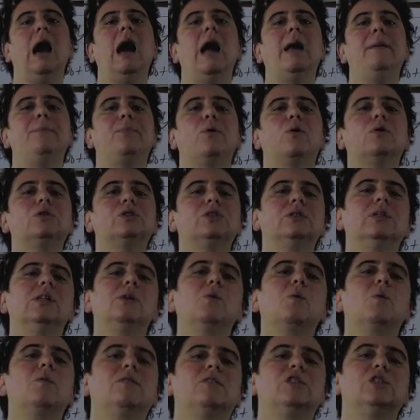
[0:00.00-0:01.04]
I personally
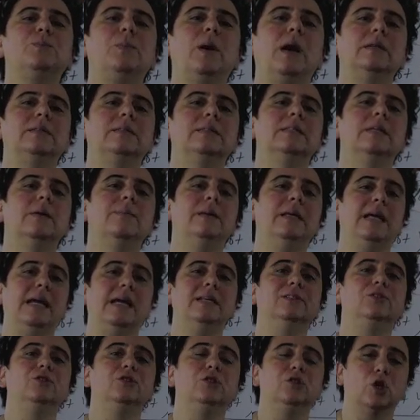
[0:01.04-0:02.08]
will respond to them and
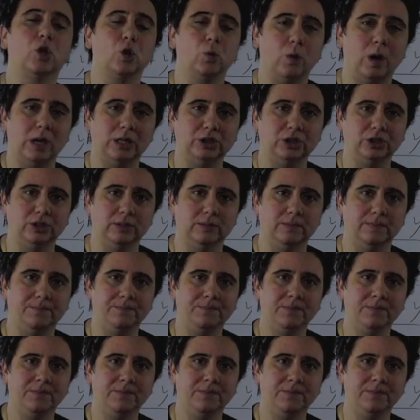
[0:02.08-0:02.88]
answer your question.